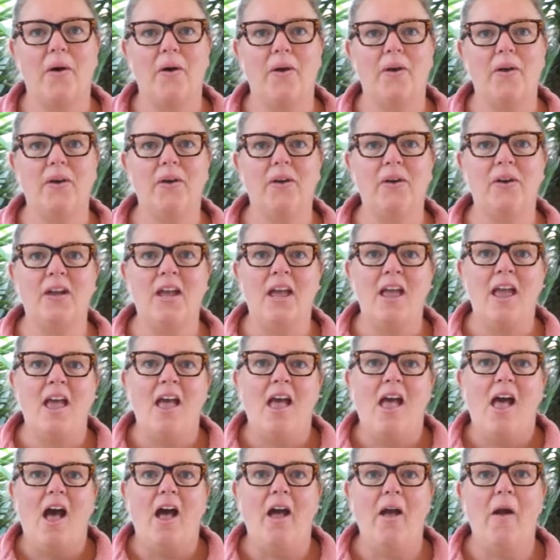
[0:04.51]

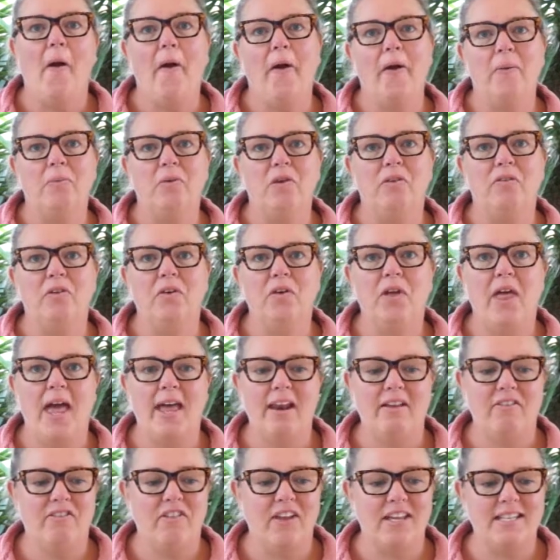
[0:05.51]
I hope you've all
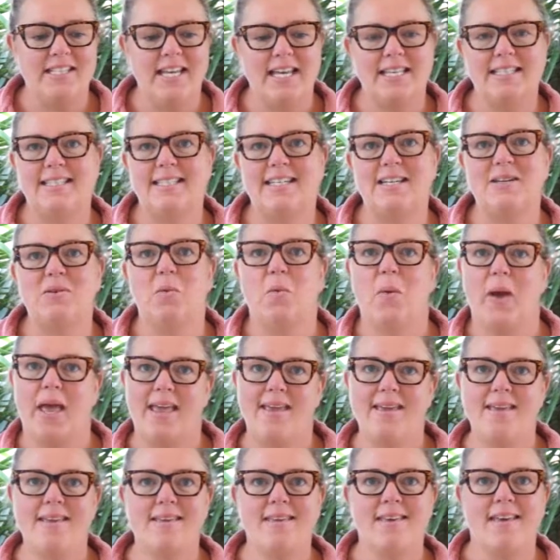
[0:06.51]
had a fantastic
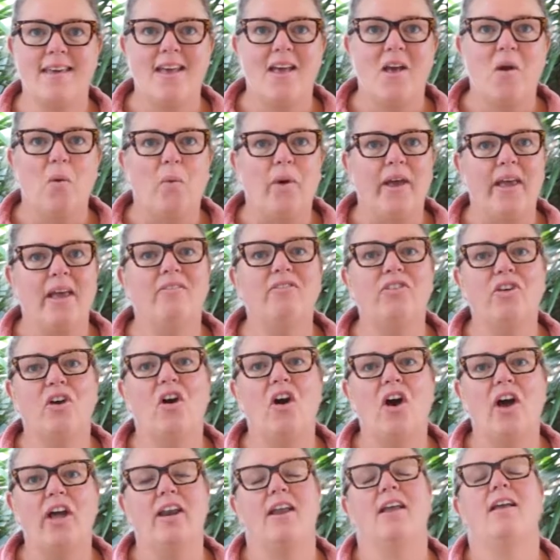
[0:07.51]
week. We have
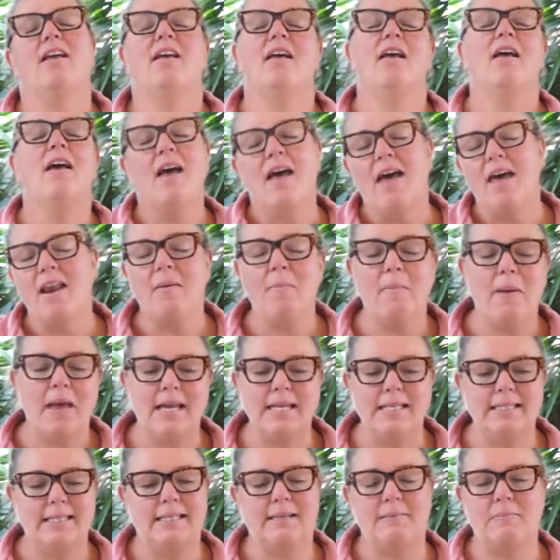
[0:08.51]
got an
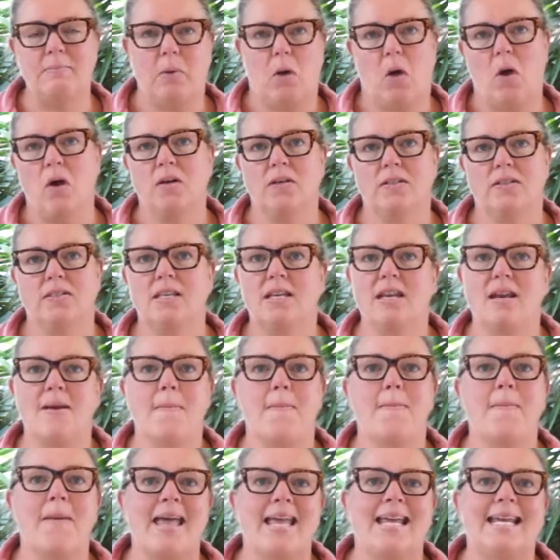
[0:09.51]
amazing box and an
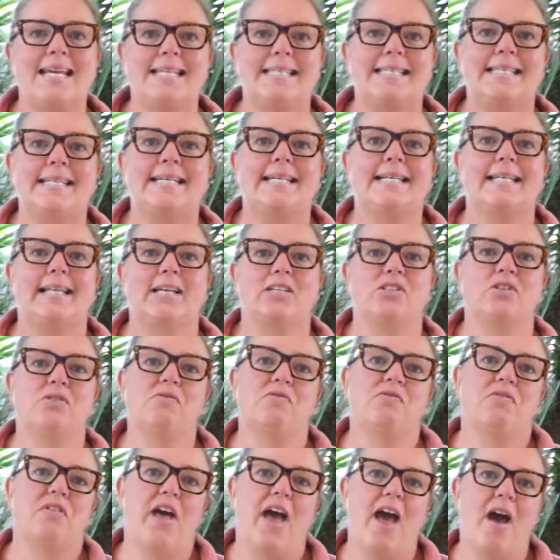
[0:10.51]
amazing collection
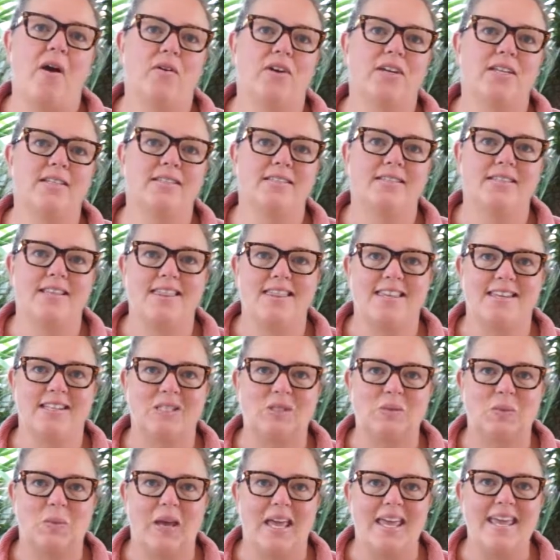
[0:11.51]
of flowers
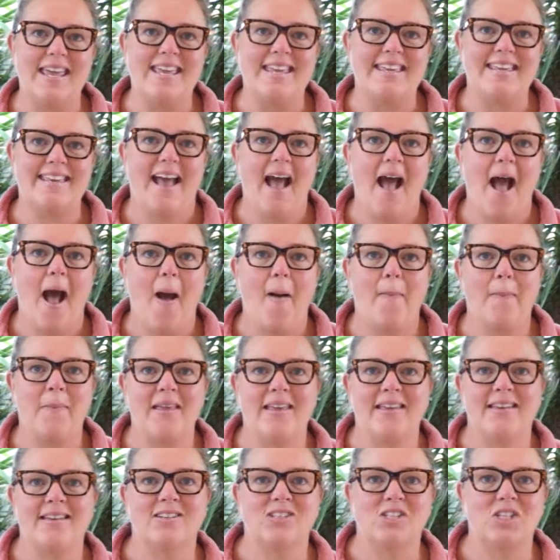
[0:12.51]
this week
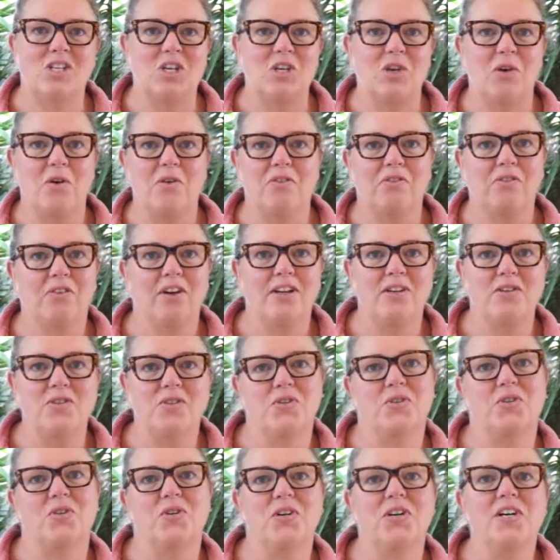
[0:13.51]
coming to your front
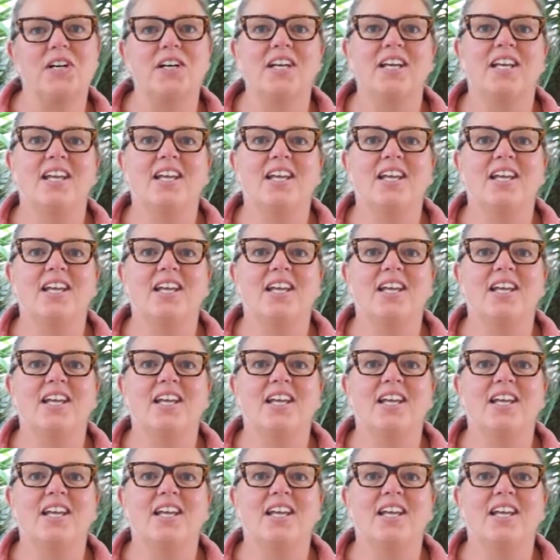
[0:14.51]
door.